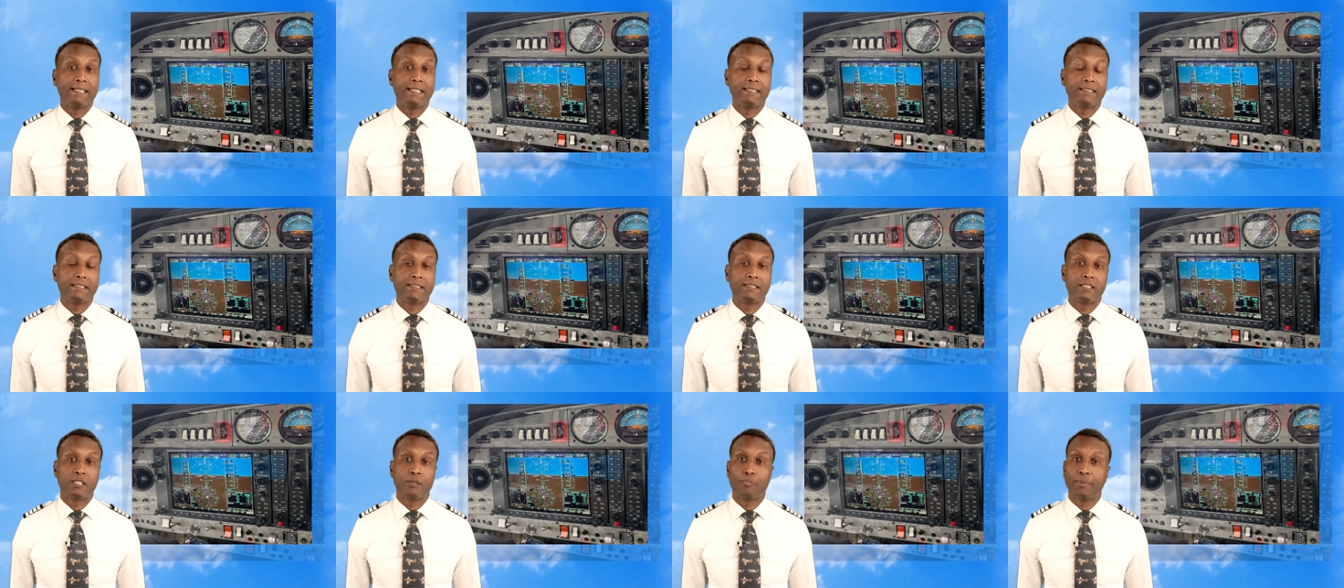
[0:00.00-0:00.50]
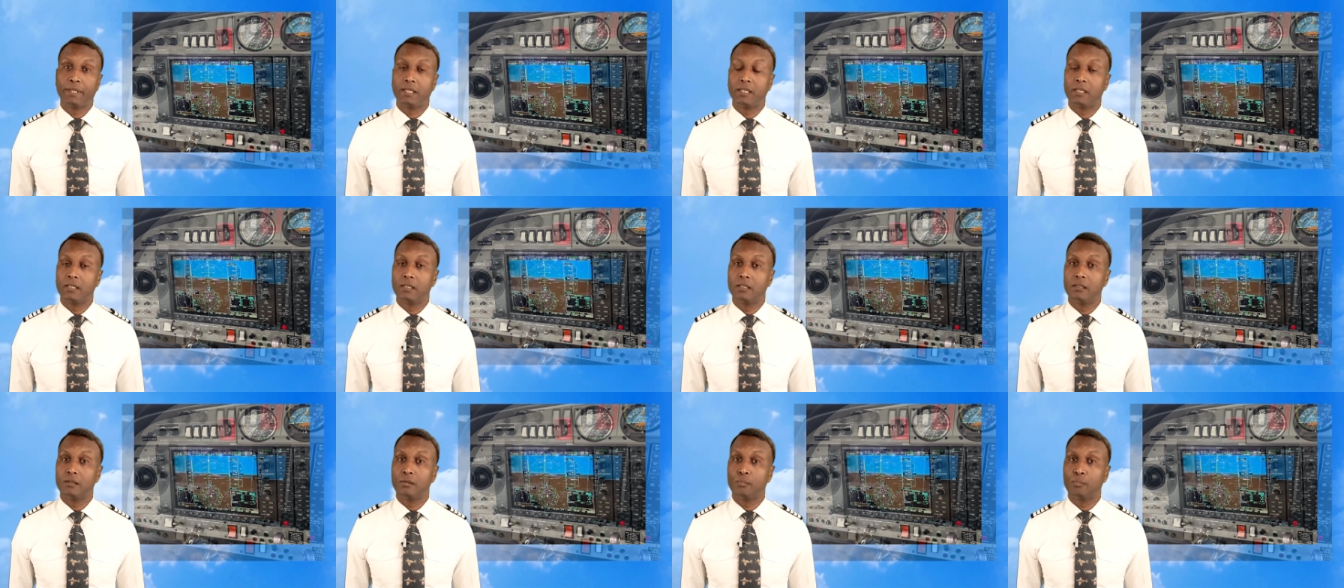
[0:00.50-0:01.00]
A
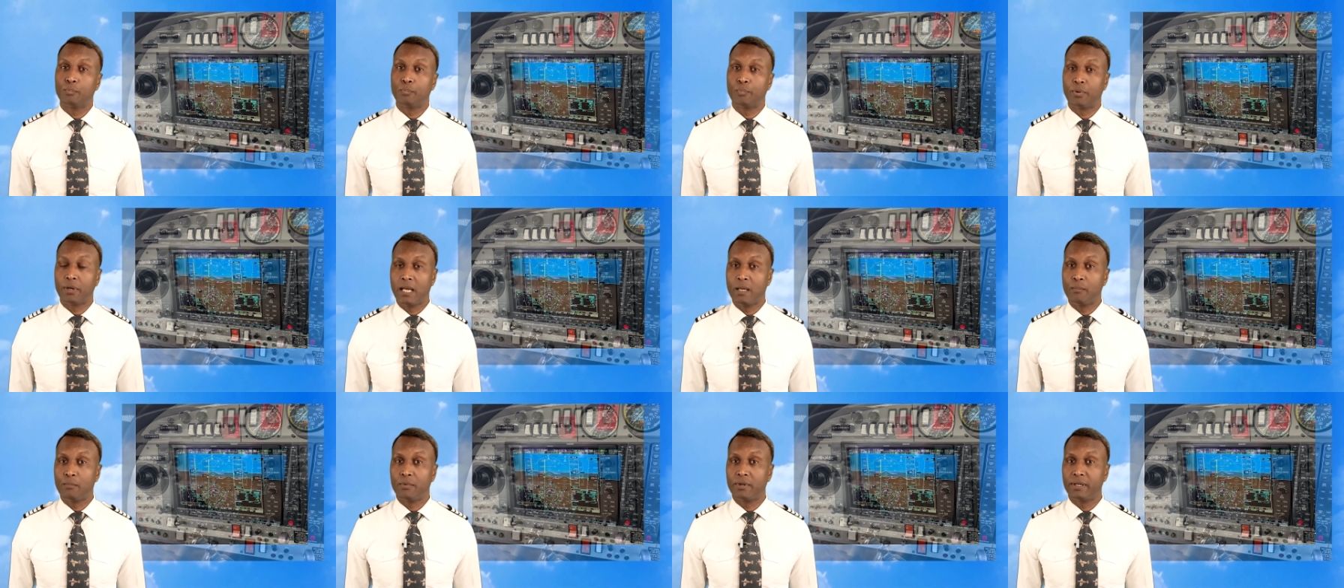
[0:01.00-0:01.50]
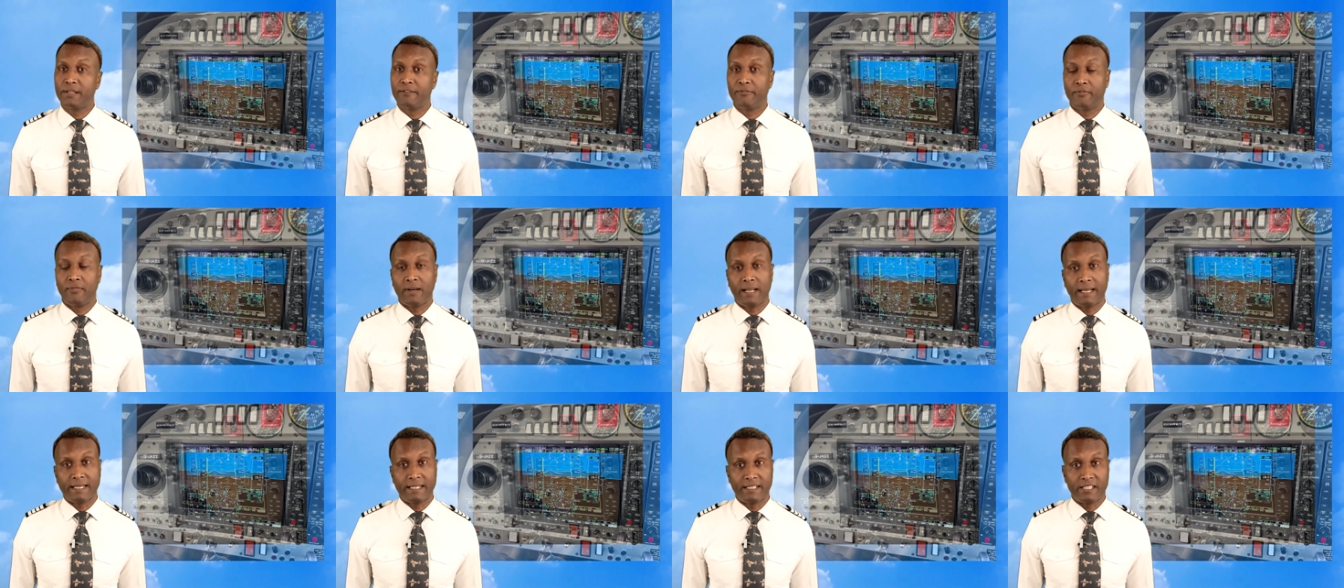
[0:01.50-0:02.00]
typical primary
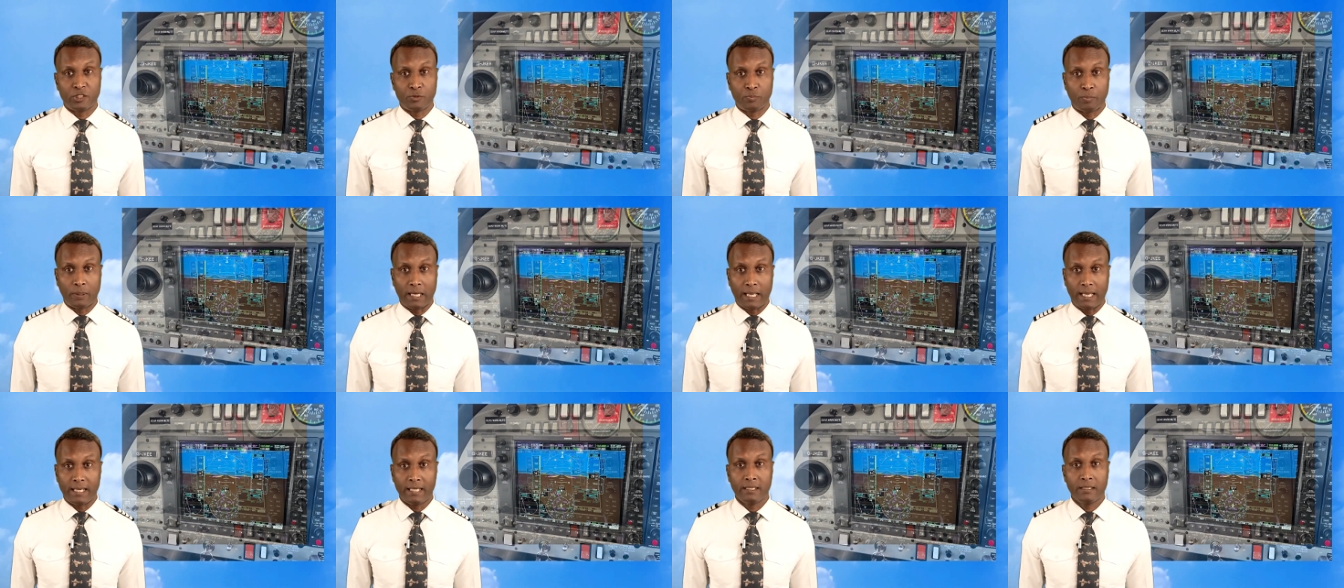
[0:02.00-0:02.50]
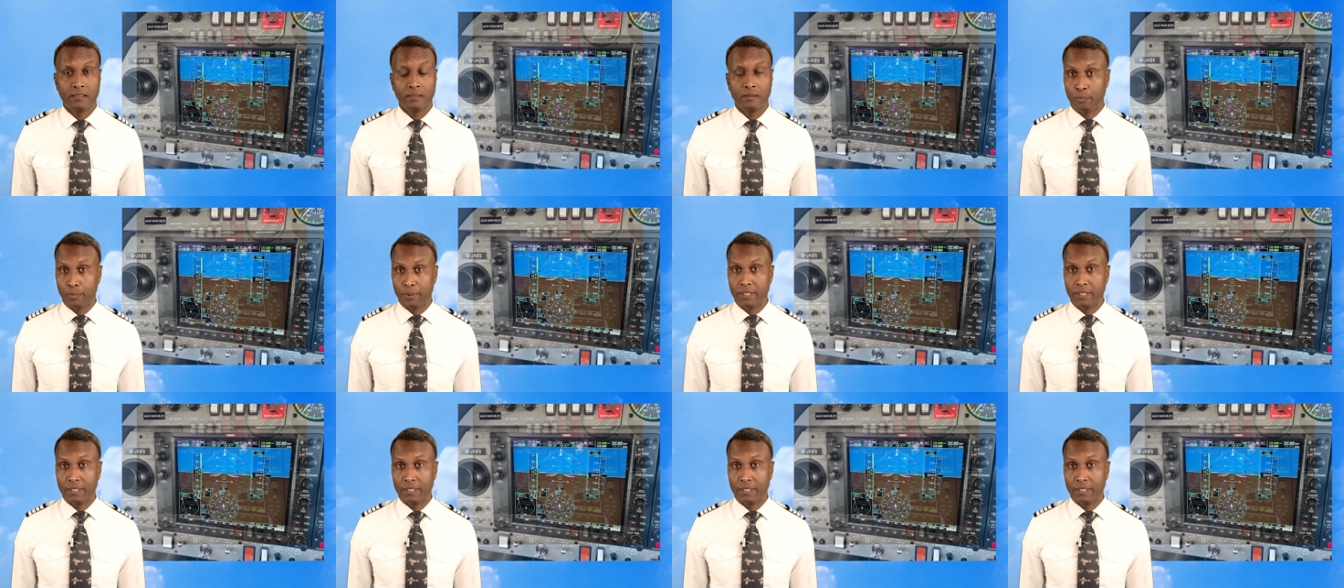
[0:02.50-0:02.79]
flight display,